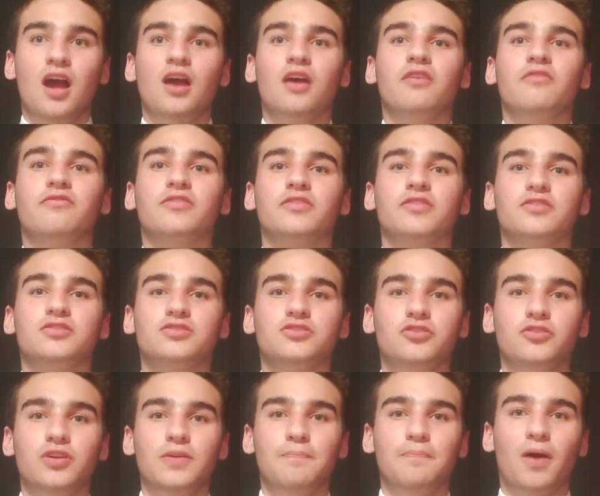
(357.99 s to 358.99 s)
for the
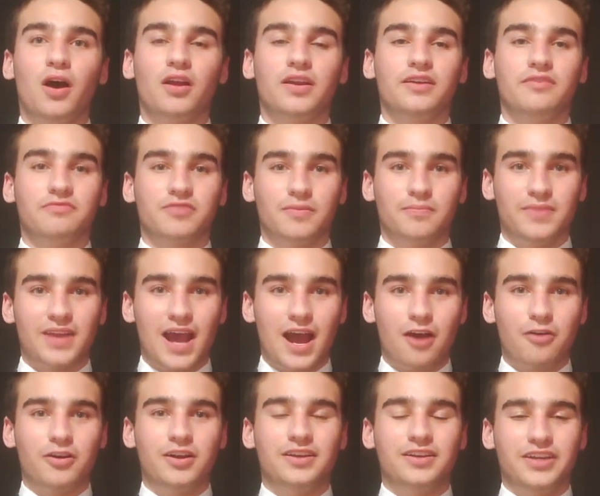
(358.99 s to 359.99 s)
student body from
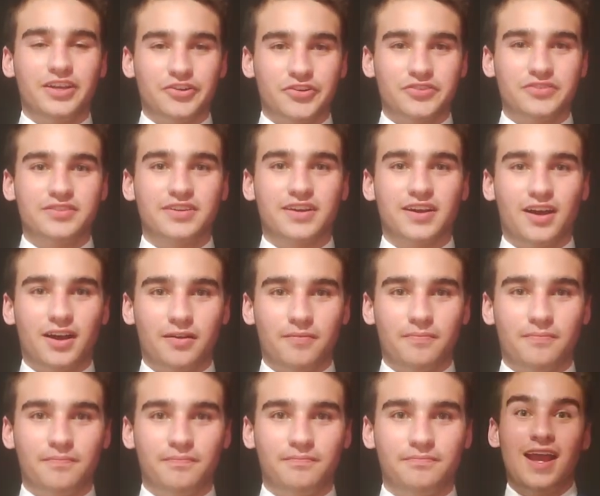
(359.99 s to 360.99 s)
now and years to come.
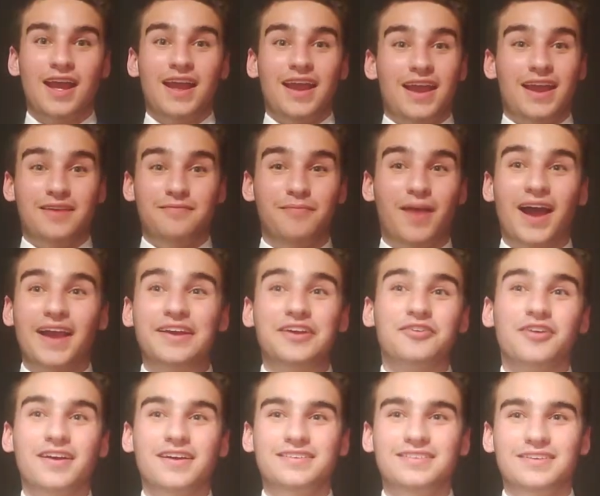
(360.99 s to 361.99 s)
In my
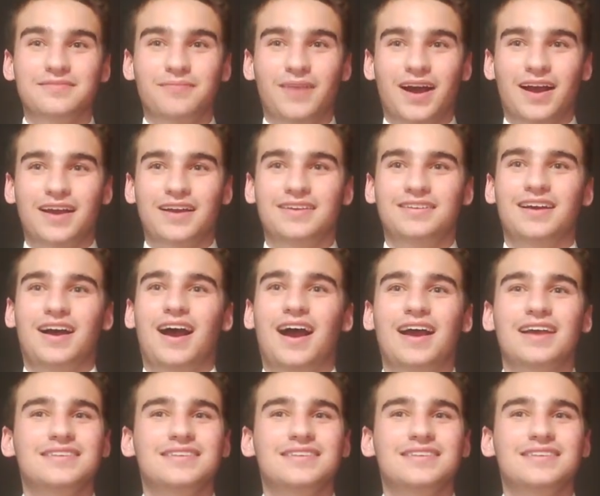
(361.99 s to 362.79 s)
crazy mind, I